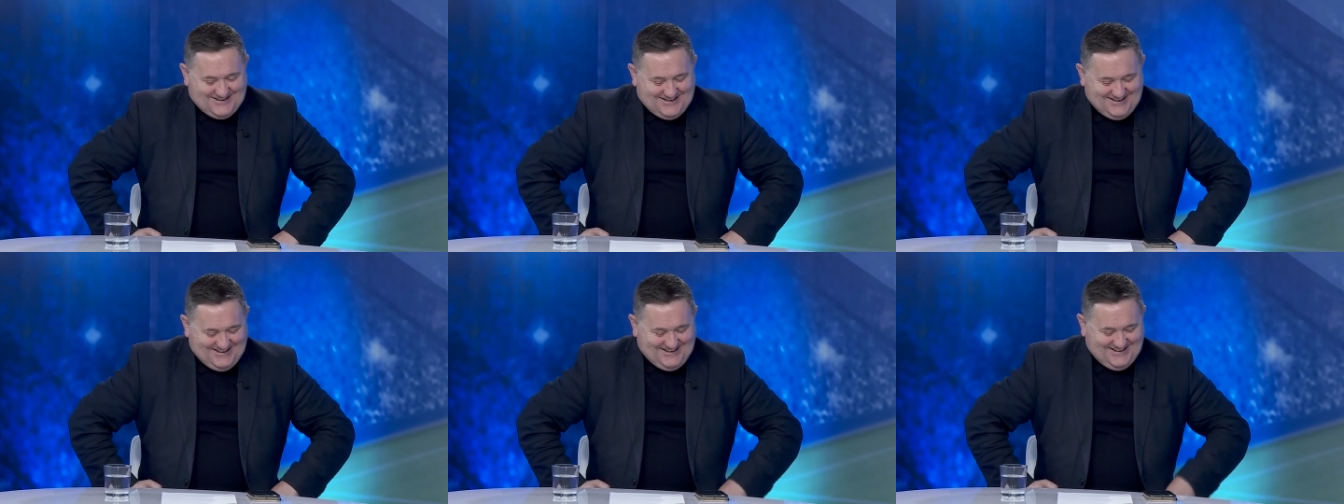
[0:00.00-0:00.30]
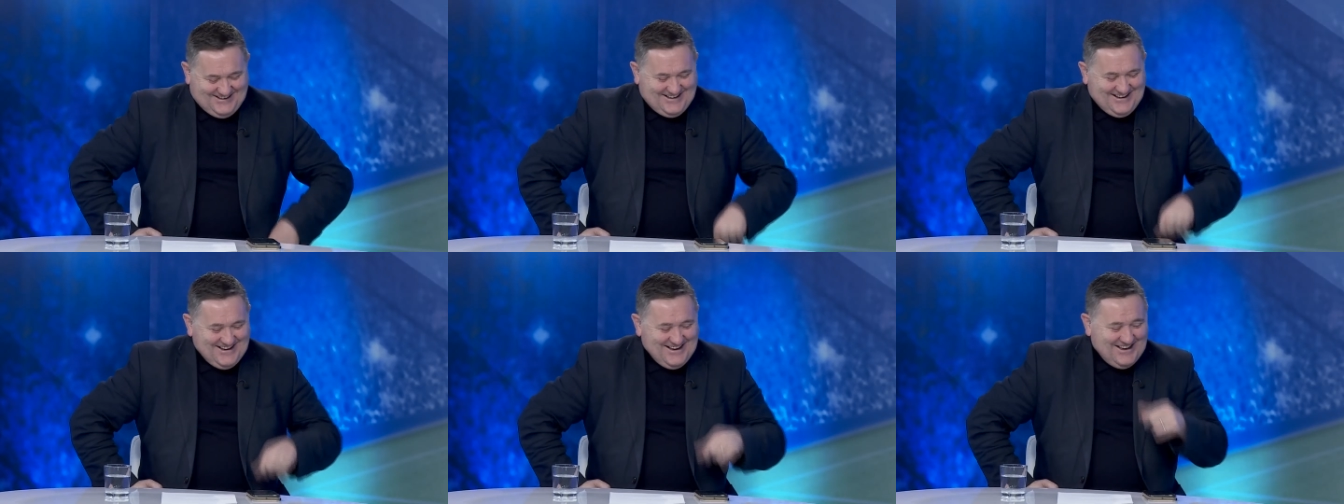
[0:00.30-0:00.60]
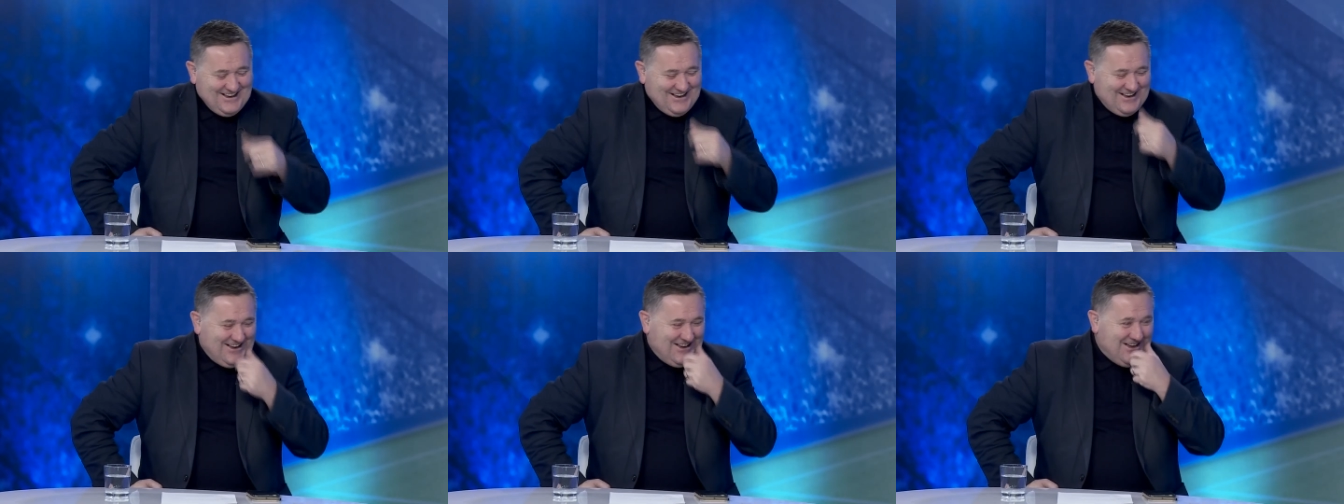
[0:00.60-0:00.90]

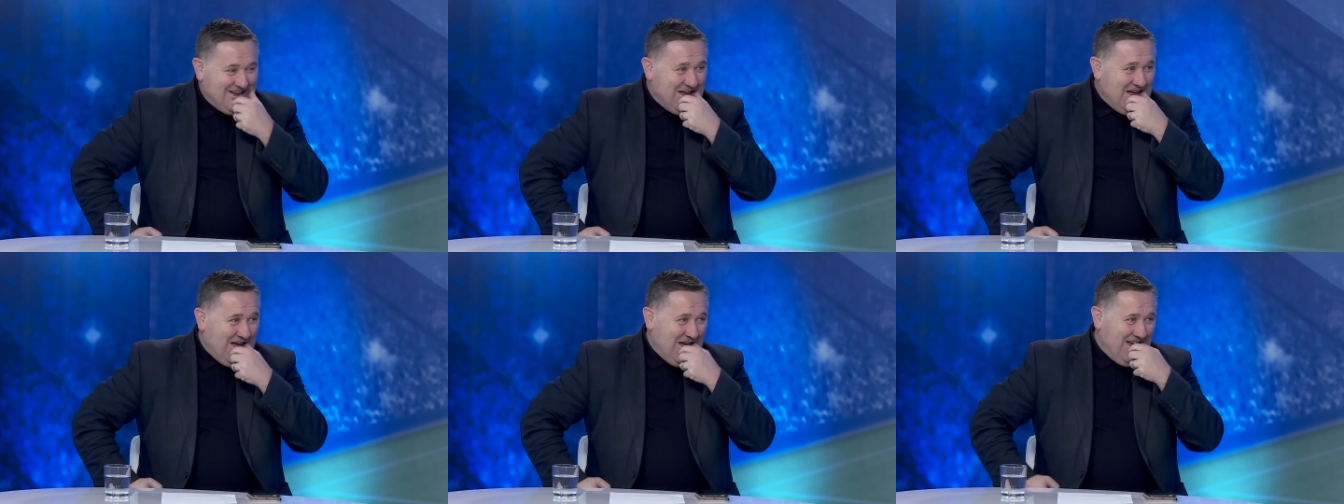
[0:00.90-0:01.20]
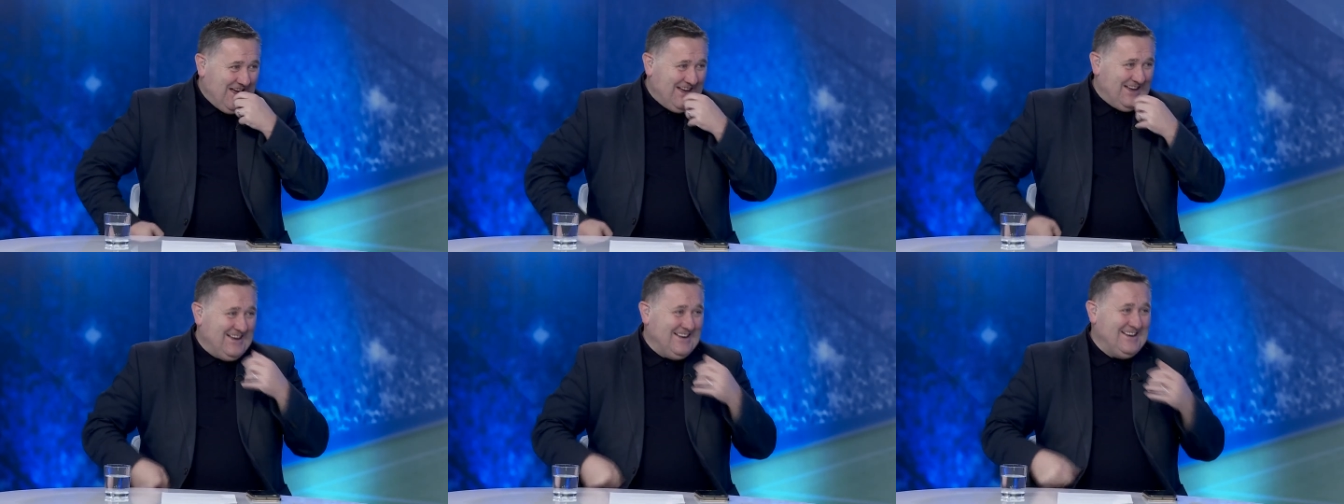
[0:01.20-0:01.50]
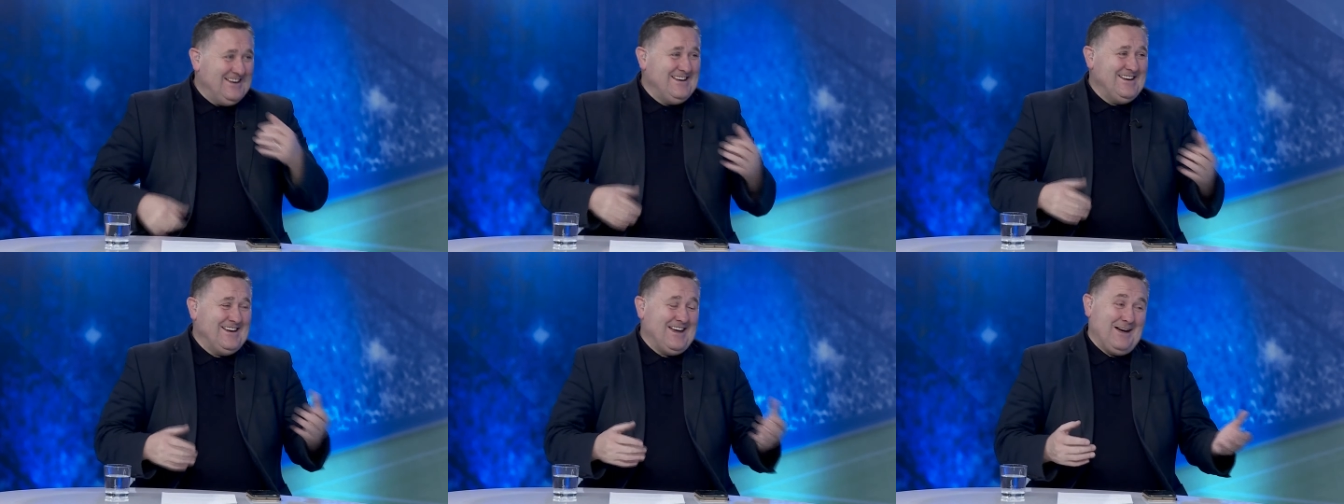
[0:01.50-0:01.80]

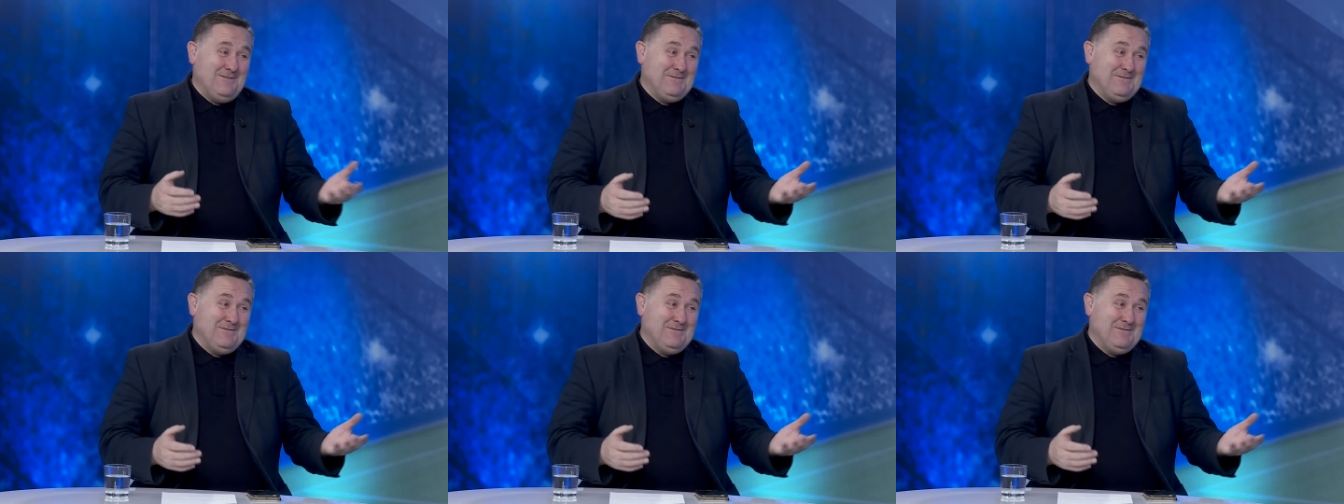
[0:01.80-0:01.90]
Mm-hmm.